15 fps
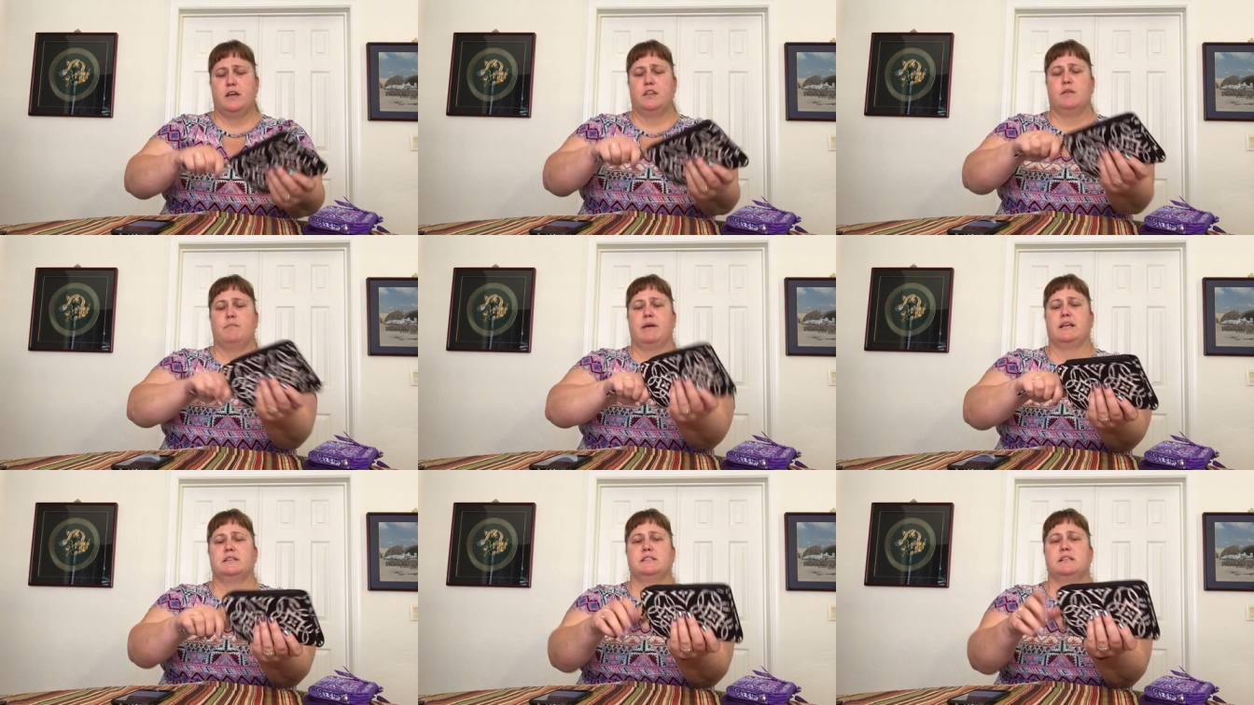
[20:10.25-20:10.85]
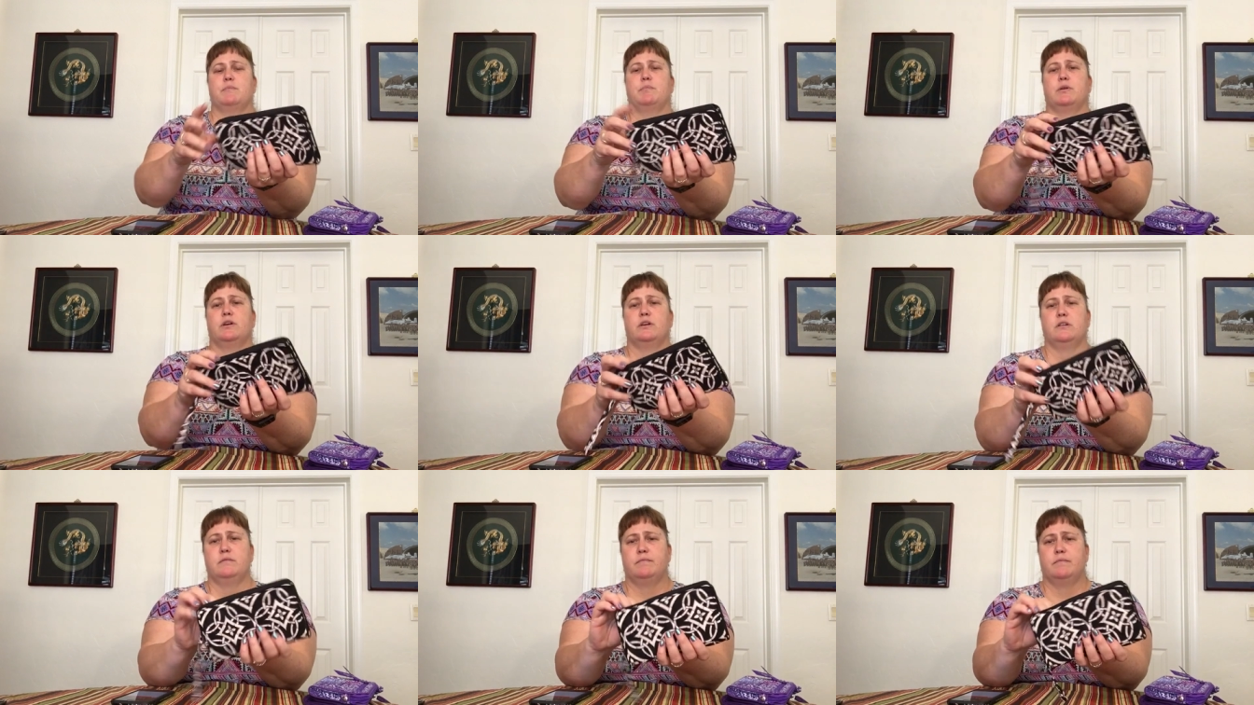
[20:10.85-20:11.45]
The main
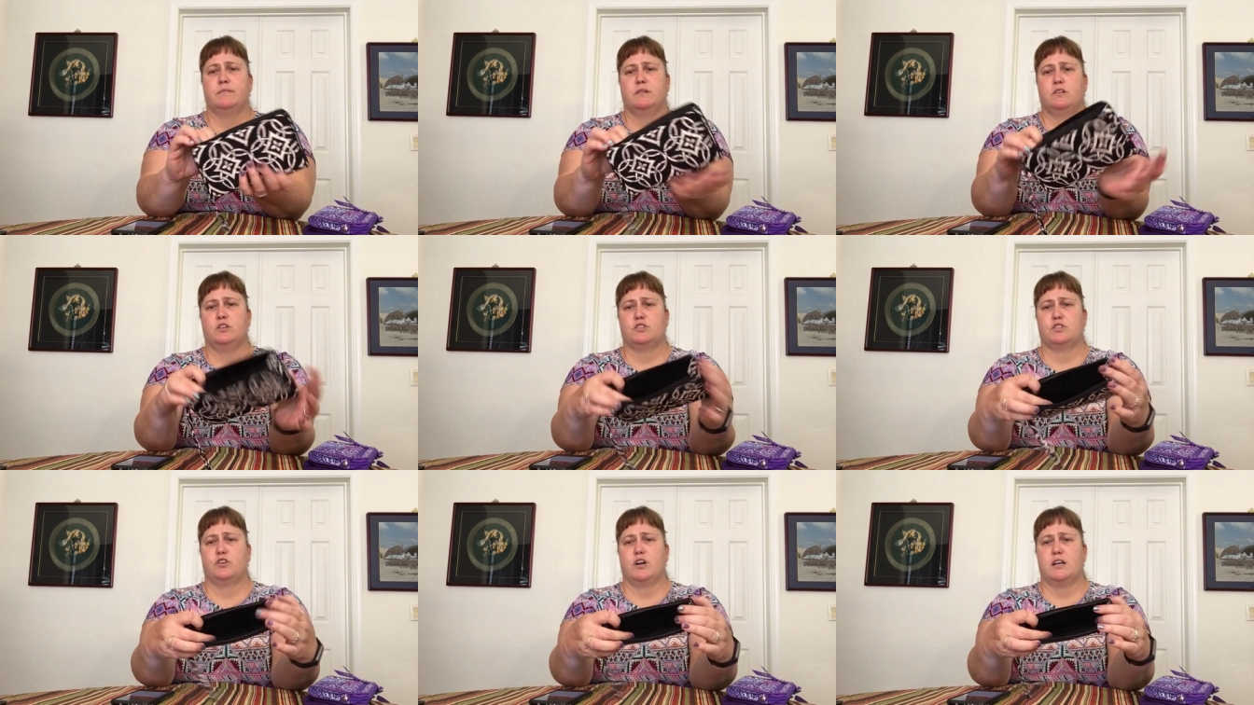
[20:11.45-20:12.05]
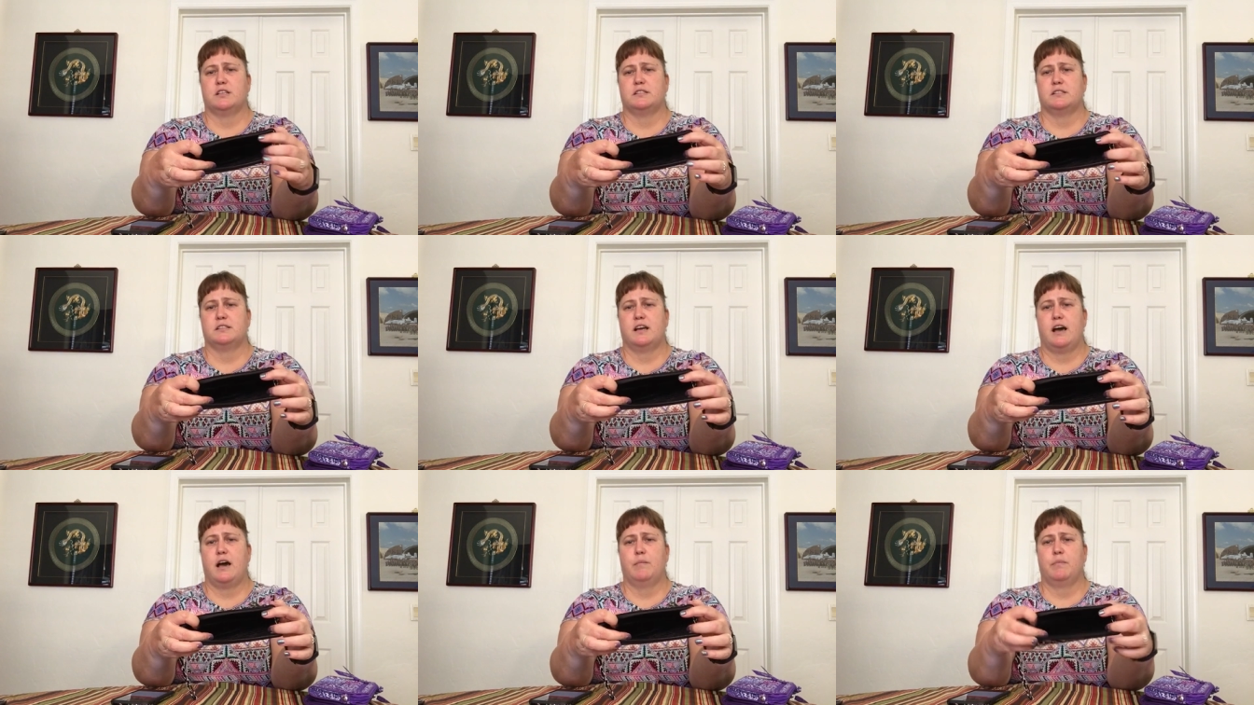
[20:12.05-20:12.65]
zipper, just across the
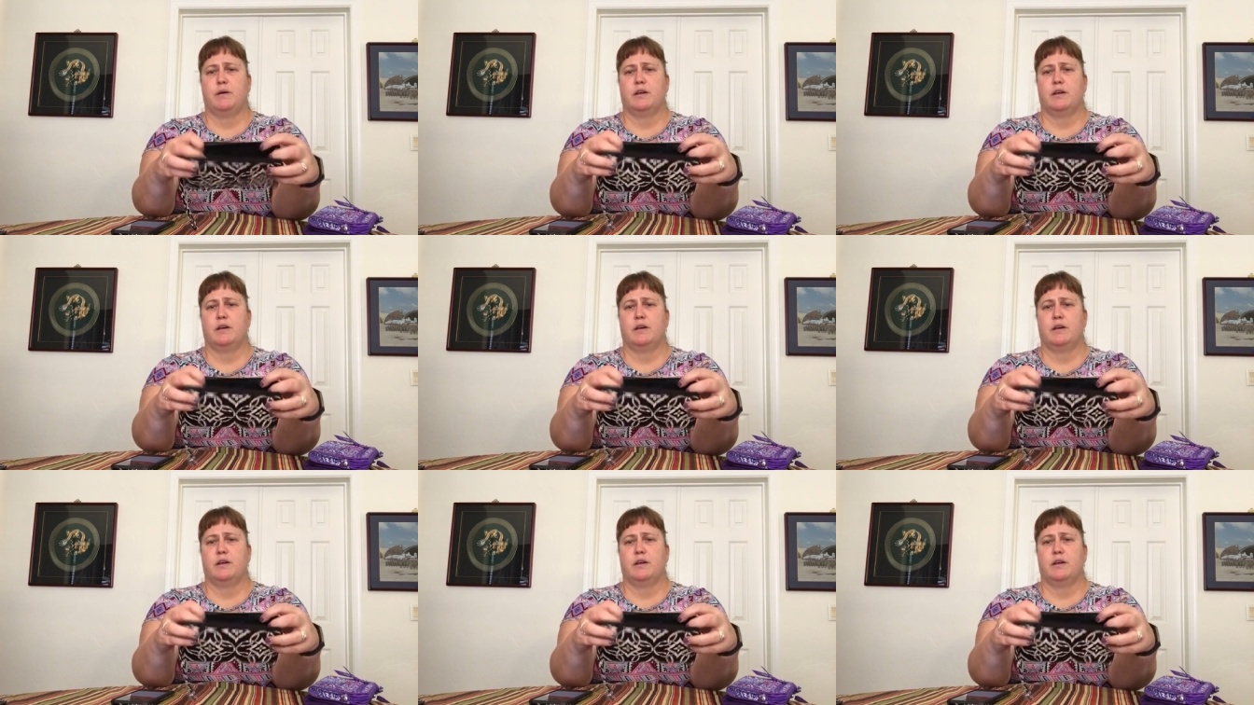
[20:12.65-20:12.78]
top